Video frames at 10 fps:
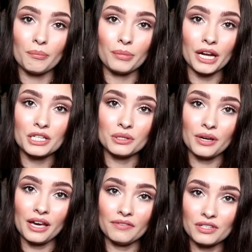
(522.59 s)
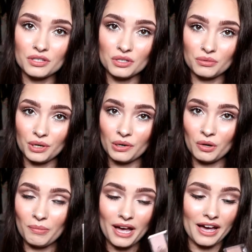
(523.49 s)
But I do have this duo
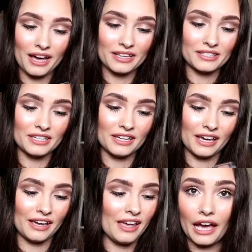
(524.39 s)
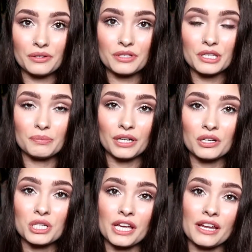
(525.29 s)
on my eyes today. I used this brown
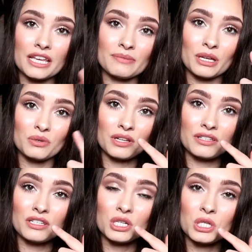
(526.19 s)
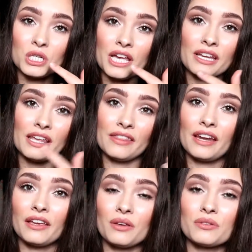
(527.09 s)
shade as my transition shade, and then
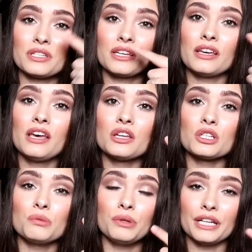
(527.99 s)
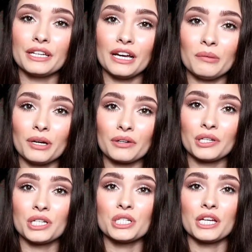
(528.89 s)
I used it to blend out my
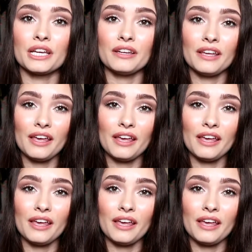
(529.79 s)
crease shade,